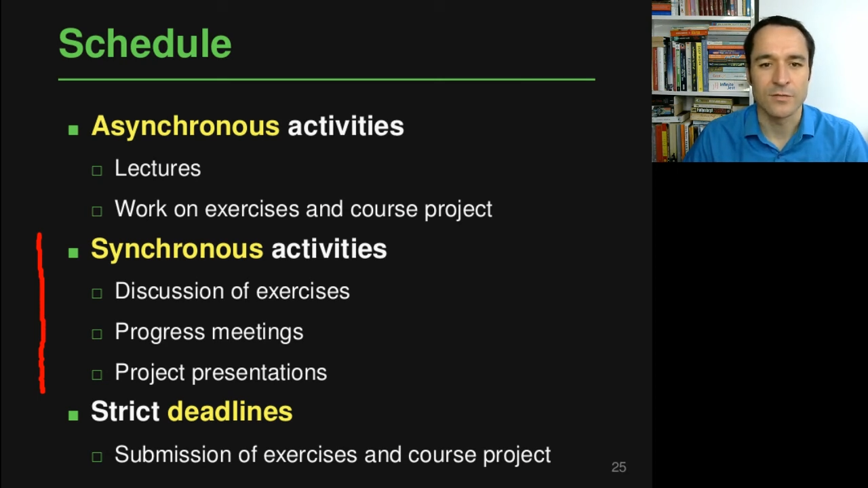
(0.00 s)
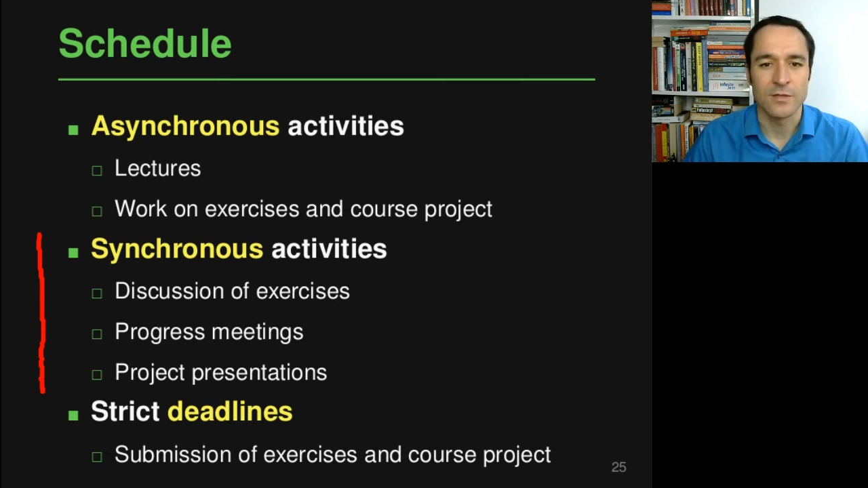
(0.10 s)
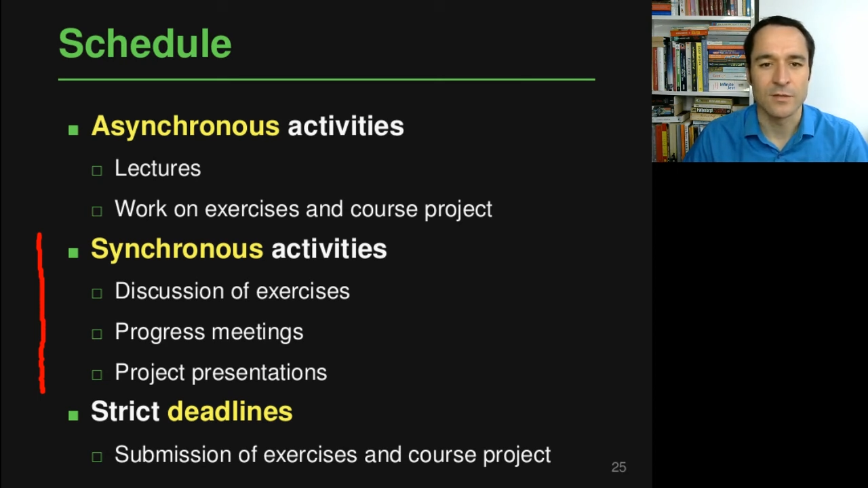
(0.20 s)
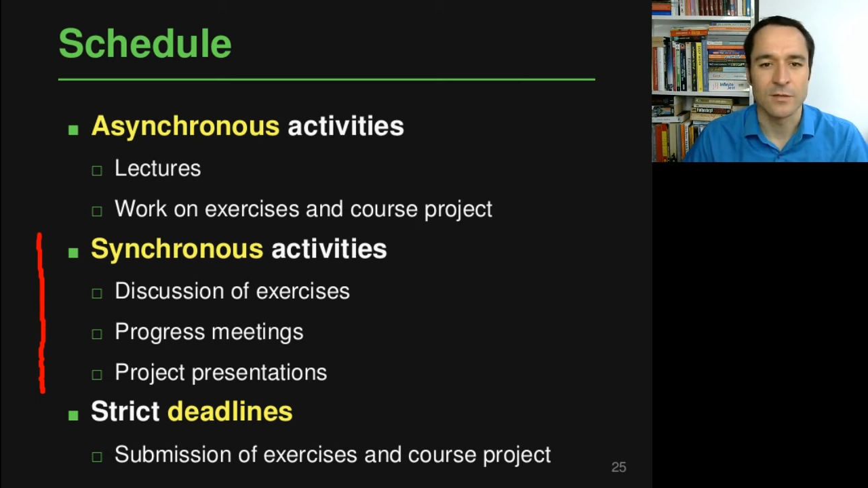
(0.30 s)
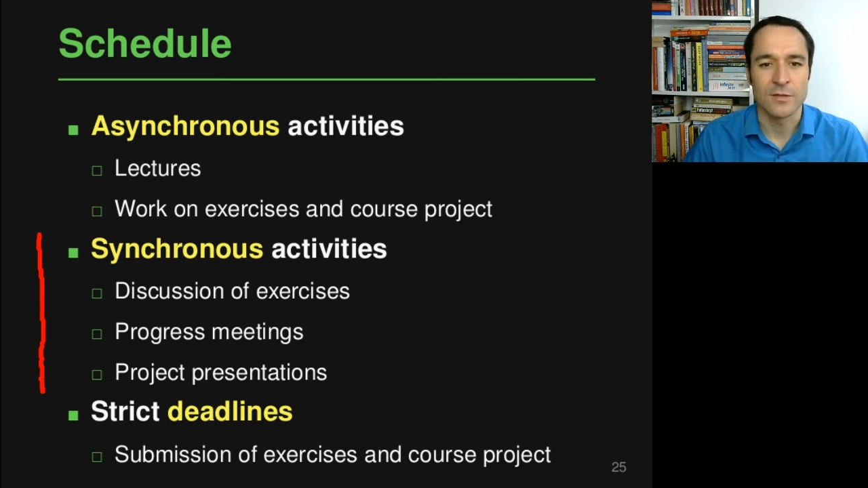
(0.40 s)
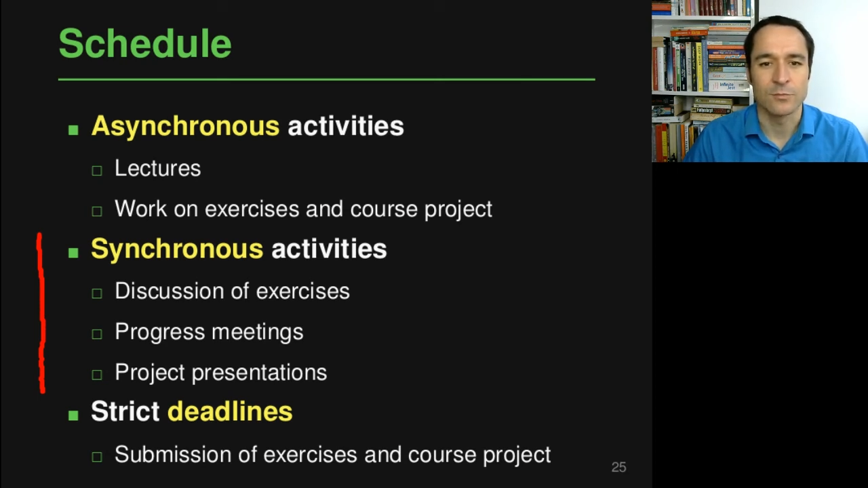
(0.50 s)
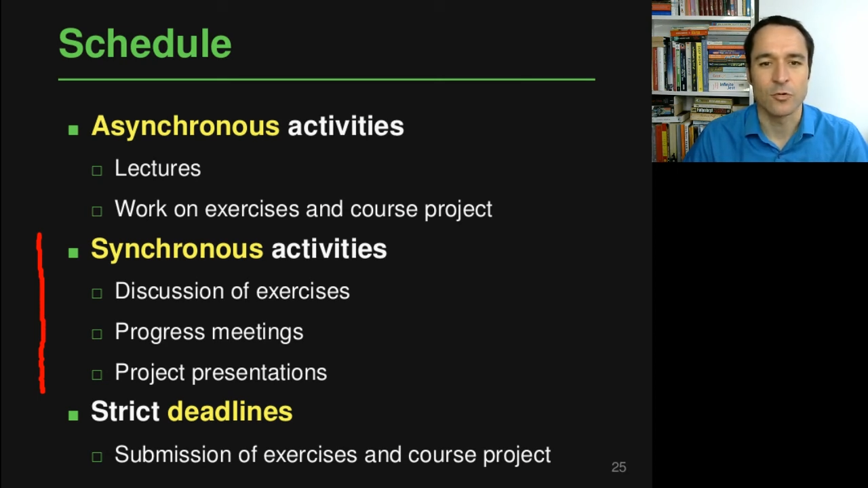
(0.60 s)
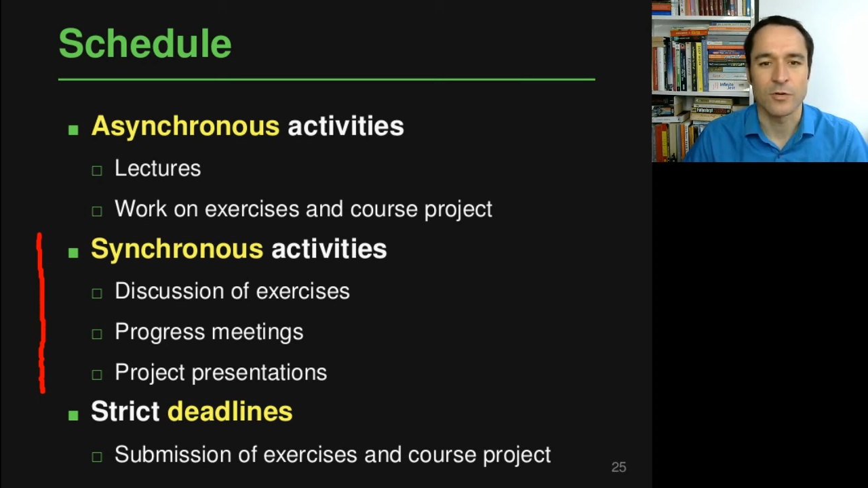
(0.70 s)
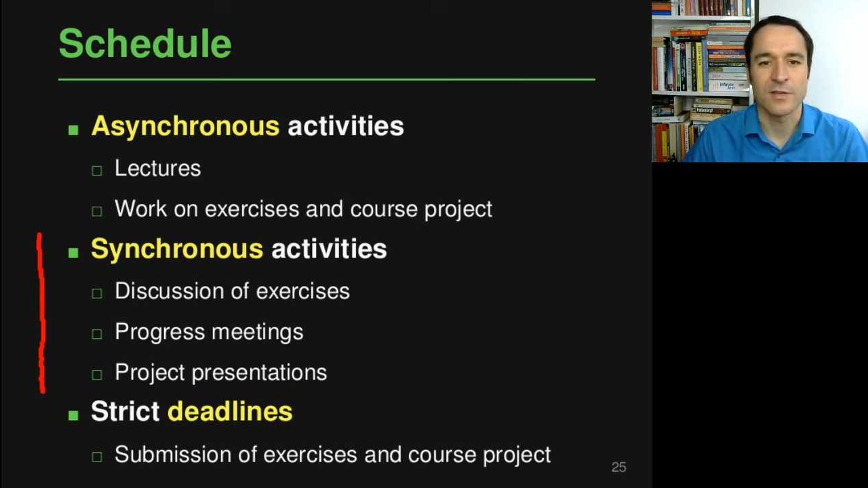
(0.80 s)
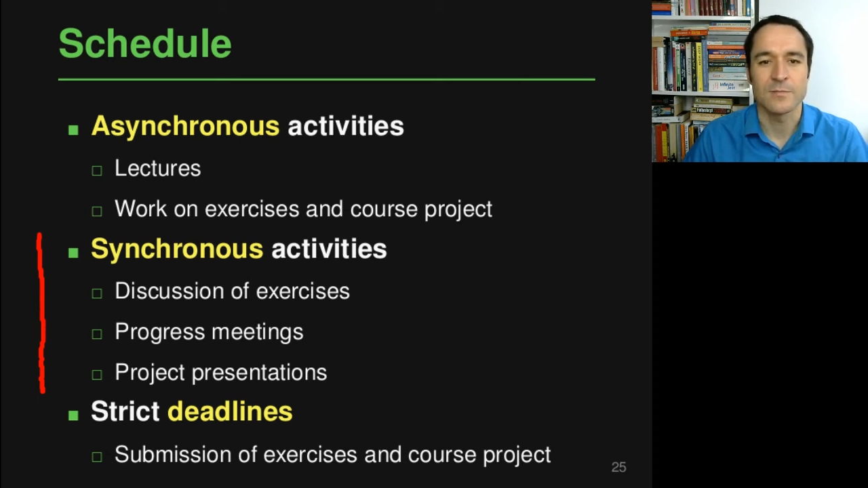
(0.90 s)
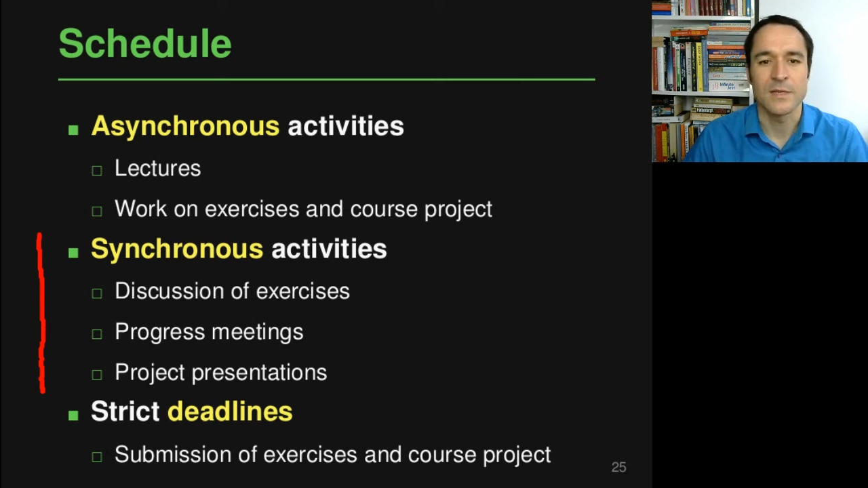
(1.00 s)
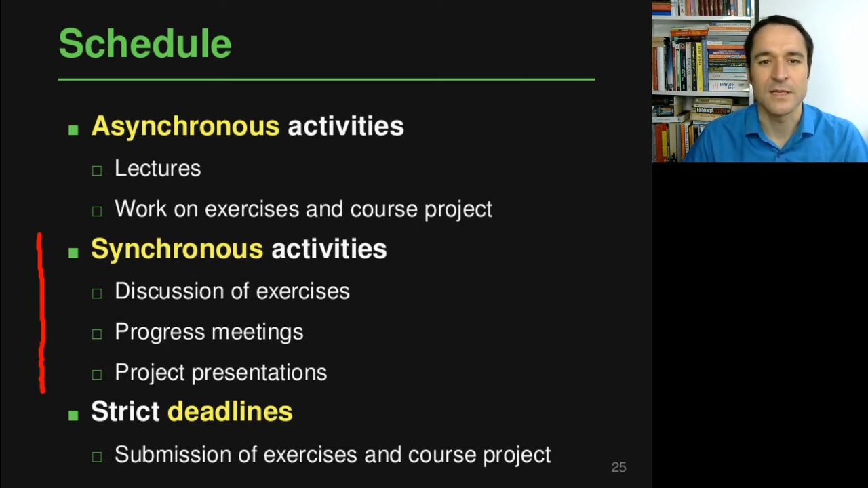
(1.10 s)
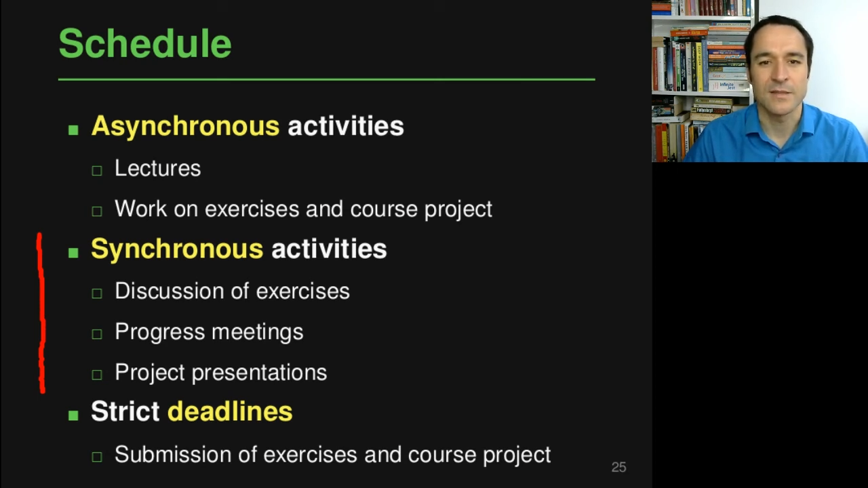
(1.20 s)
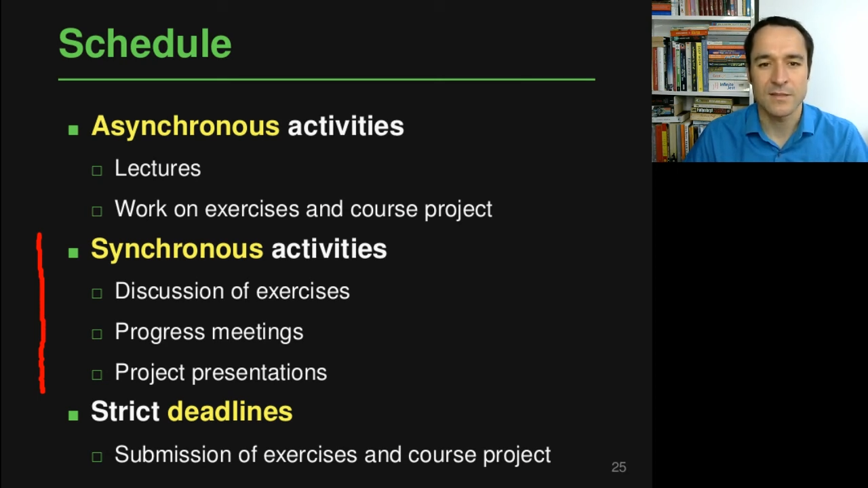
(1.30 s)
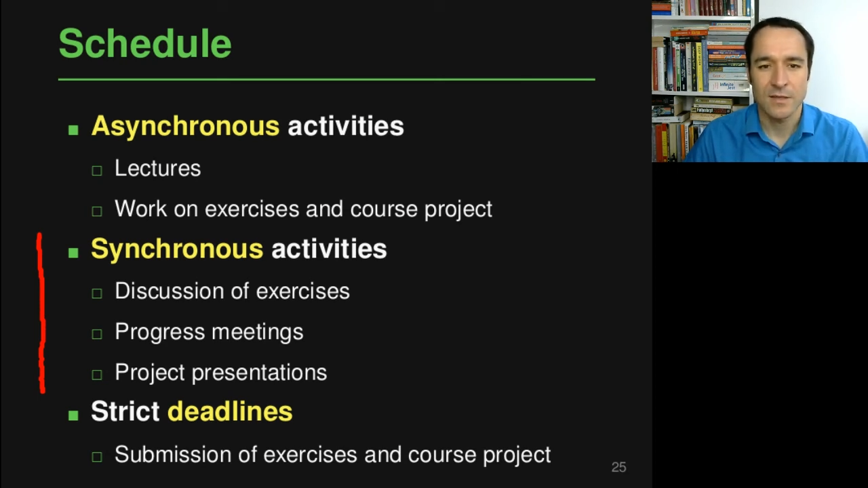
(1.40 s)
the, the progress meetings.